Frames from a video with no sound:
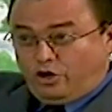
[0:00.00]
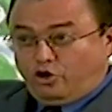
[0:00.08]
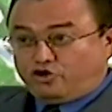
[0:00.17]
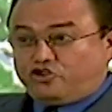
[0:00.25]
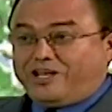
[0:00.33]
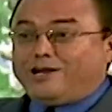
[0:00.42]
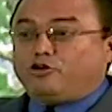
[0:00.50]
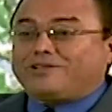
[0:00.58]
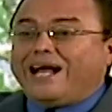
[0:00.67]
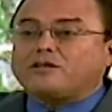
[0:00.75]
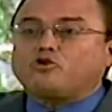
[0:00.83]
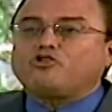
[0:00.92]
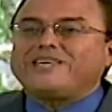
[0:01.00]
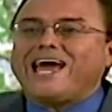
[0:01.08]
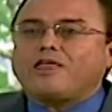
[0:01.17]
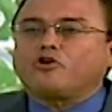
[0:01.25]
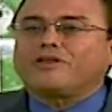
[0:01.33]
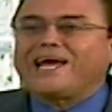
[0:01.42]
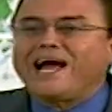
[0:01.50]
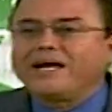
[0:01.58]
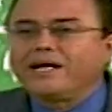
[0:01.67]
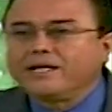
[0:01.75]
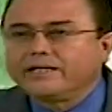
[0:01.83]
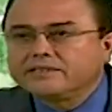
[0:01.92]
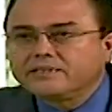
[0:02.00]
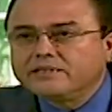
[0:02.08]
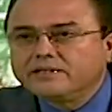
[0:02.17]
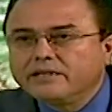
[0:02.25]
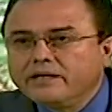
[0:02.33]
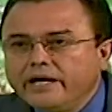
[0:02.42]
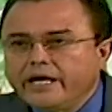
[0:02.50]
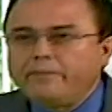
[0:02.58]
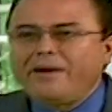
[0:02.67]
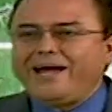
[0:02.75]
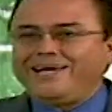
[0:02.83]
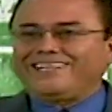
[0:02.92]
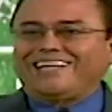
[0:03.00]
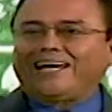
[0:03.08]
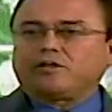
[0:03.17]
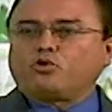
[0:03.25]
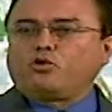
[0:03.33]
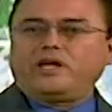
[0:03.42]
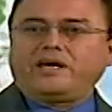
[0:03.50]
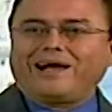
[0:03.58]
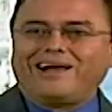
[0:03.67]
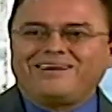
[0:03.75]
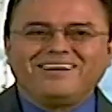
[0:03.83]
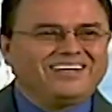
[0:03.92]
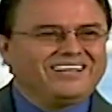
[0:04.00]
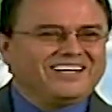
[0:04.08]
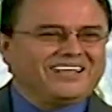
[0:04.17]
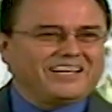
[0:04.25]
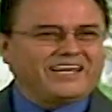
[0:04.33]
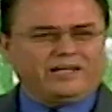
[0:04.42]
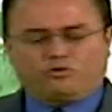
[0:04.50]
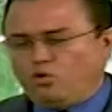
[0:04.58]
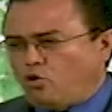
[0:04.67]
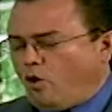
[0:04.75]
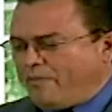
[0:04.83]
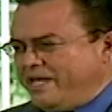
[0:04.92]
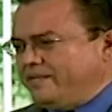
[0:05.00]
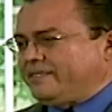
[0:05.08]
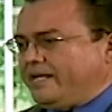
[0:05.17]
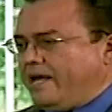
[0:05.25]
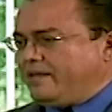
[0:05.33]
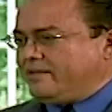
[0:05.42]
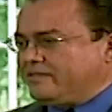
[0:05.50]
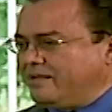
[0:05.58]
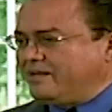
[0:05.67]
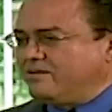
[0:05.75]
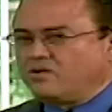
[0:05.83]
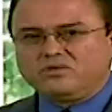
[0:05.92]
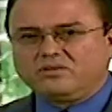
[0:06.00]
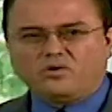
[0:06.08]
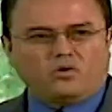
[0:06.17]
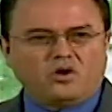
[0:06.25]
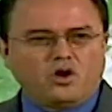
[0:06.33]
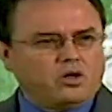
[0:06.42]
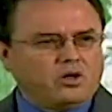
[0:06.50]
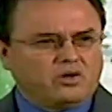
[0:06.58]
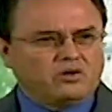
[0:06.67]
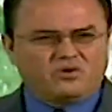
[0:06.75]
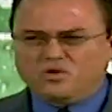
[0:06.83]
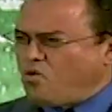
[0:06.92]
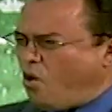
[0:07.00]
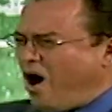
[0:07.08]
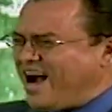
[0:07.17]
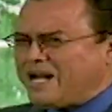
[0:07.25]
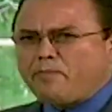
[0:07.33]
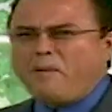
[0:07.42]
heavens is surrounded by angels. Imagine that you, you say that you begin to say, I